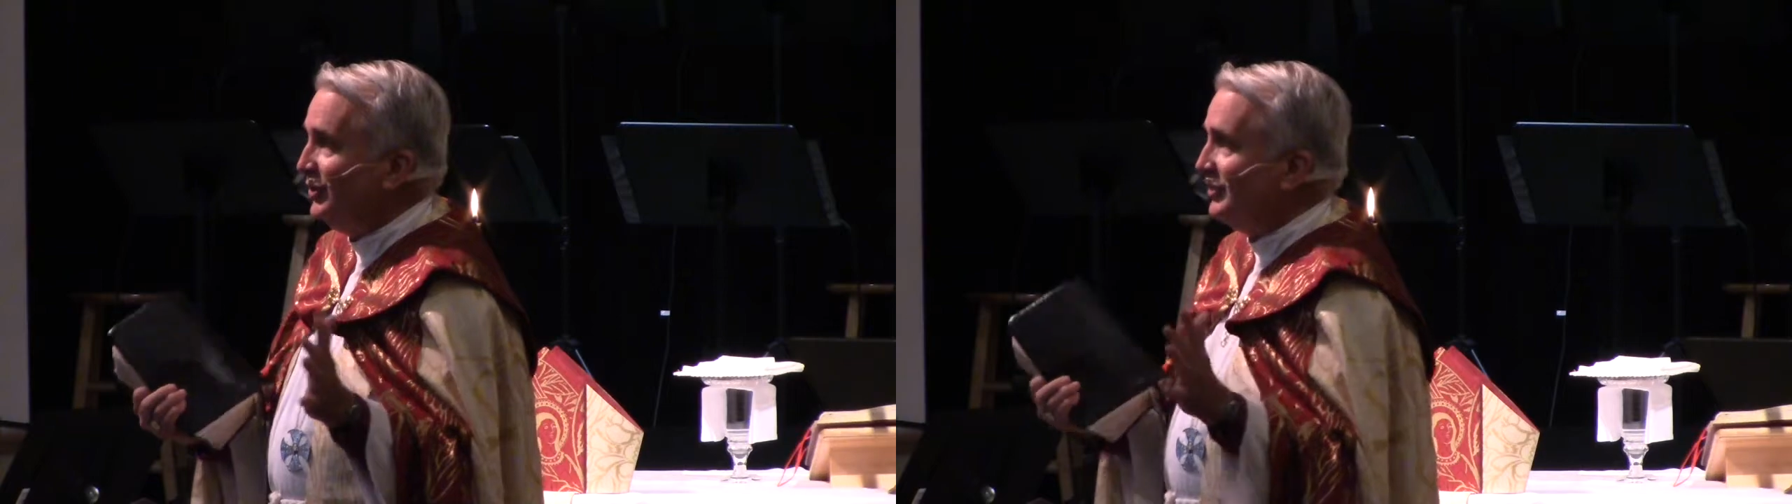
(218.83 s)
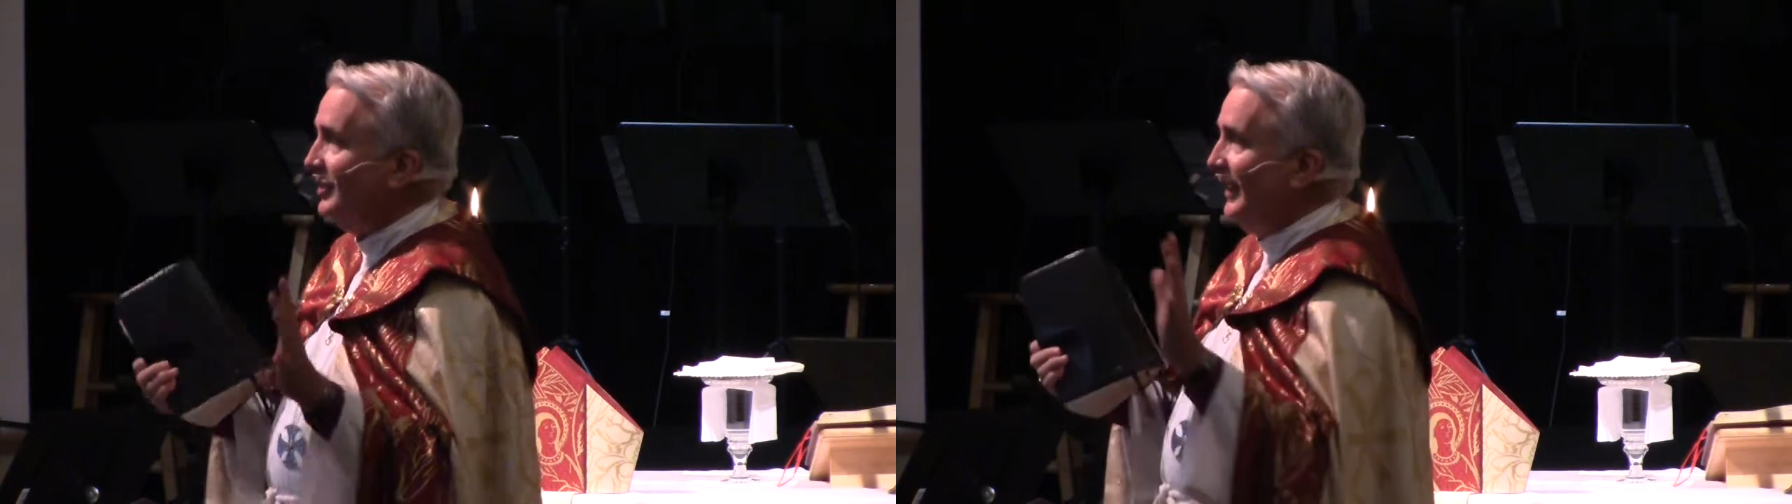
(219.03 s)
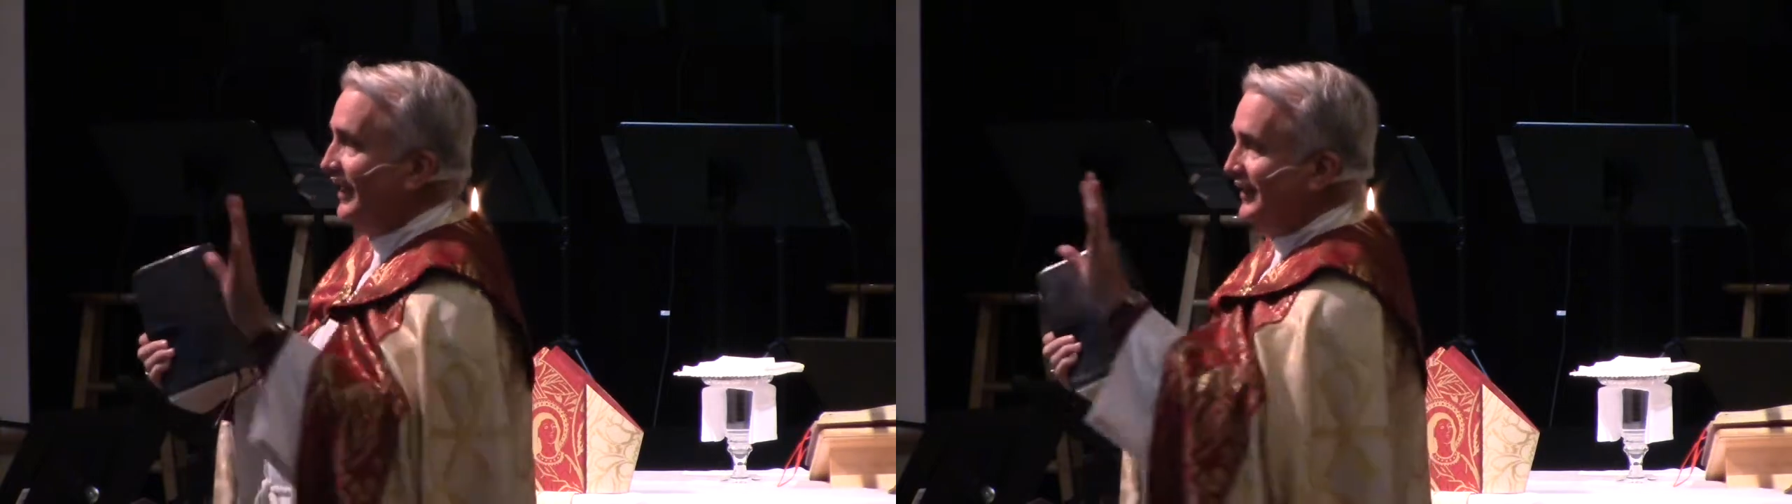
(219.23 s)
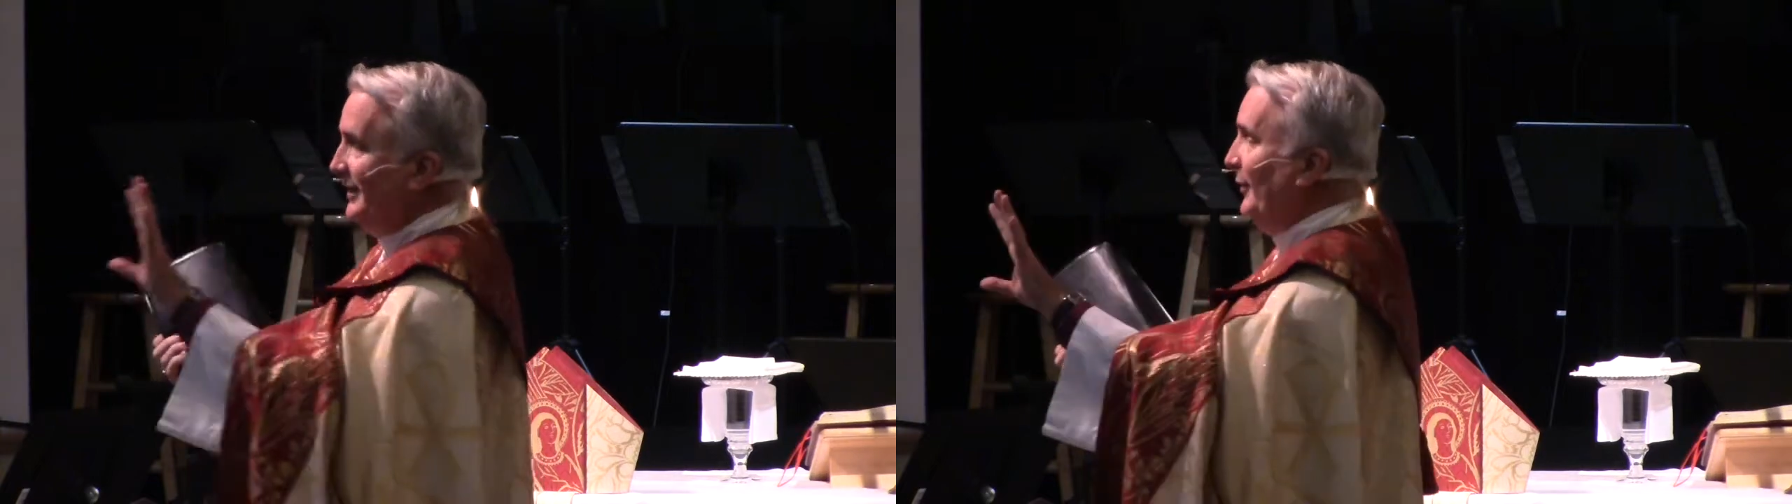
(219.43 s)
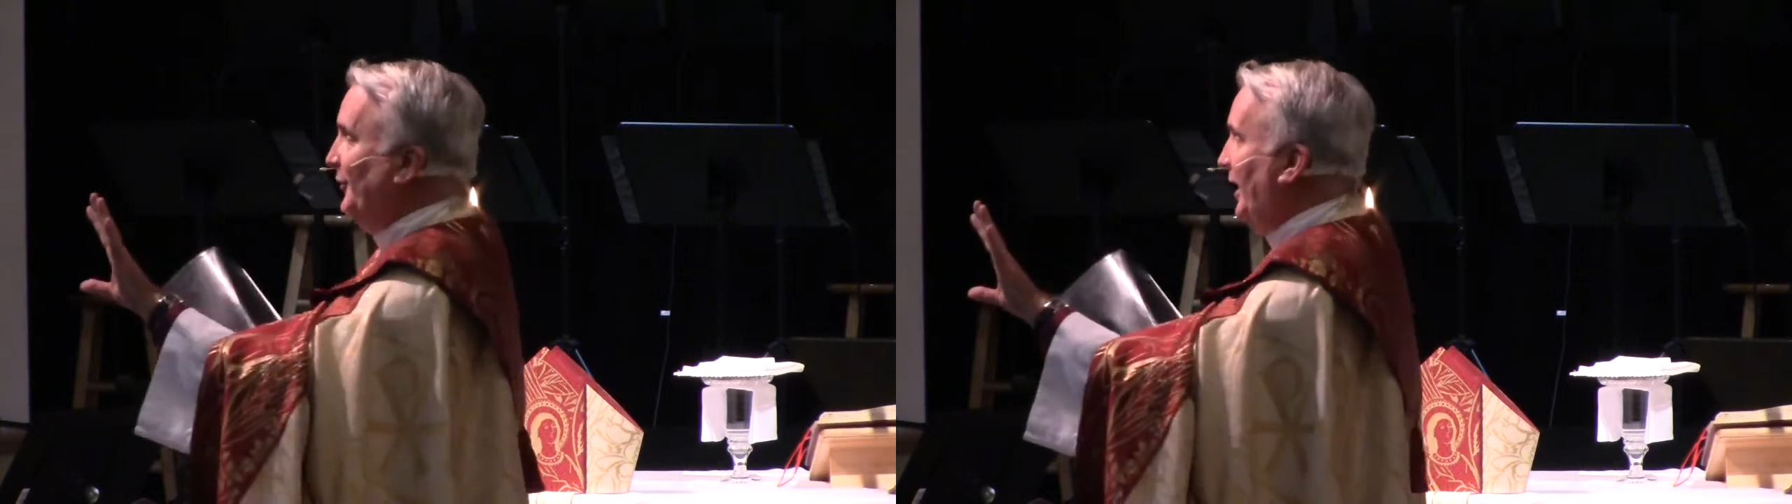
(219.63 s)
just like
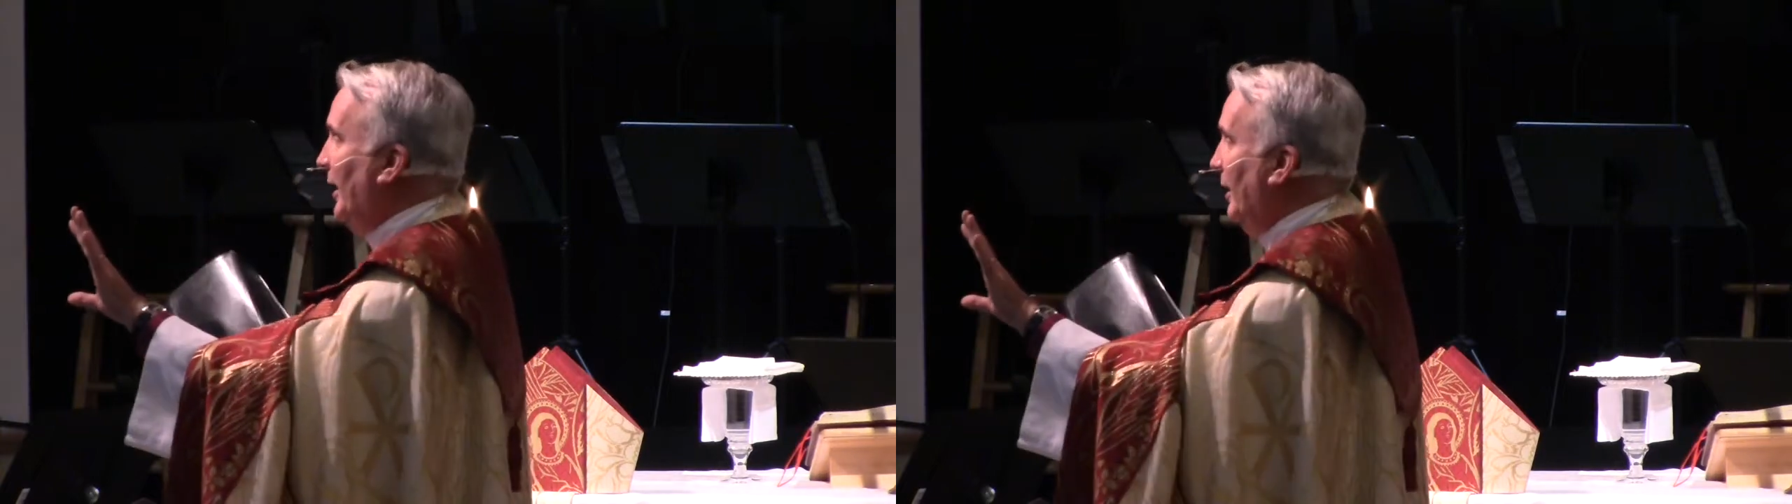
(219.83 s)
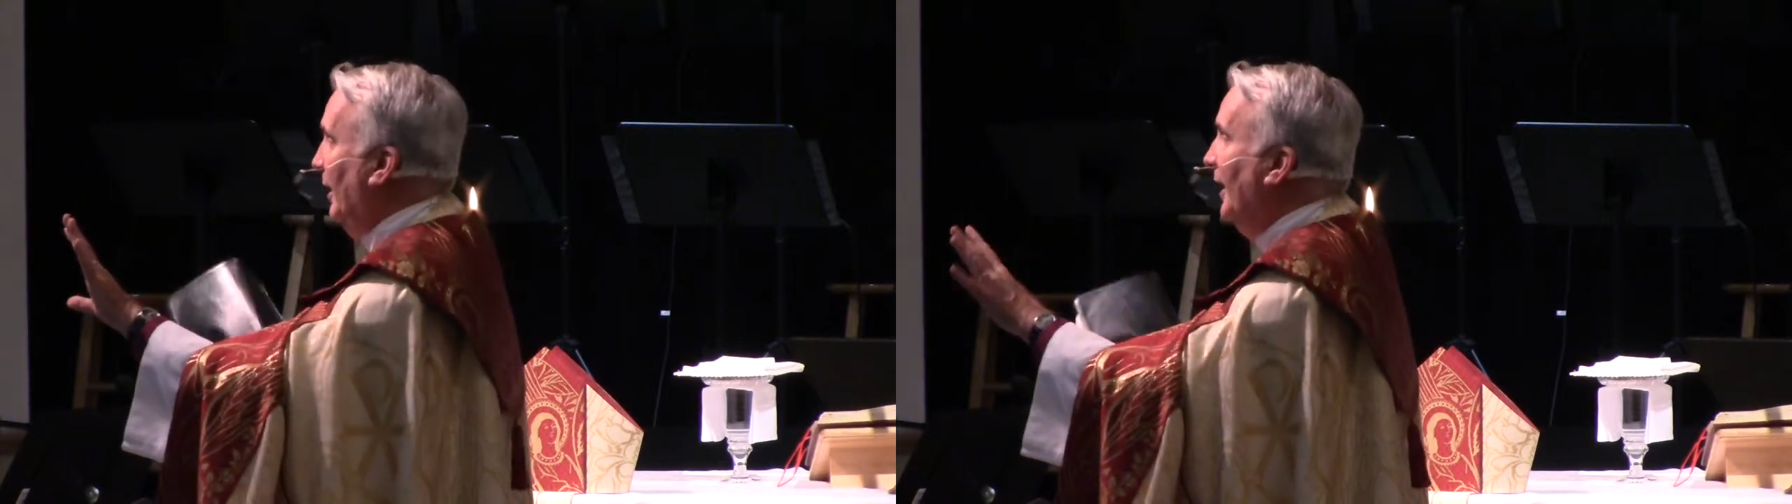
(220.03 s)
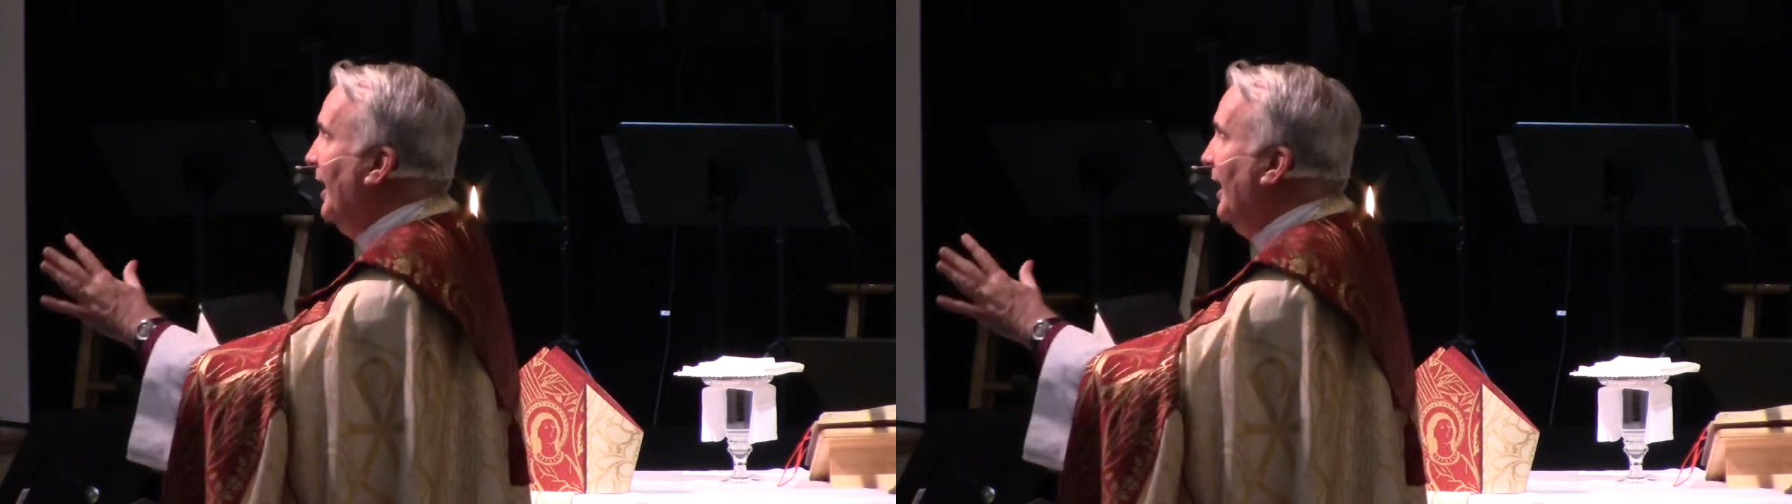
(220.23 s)
it's out there.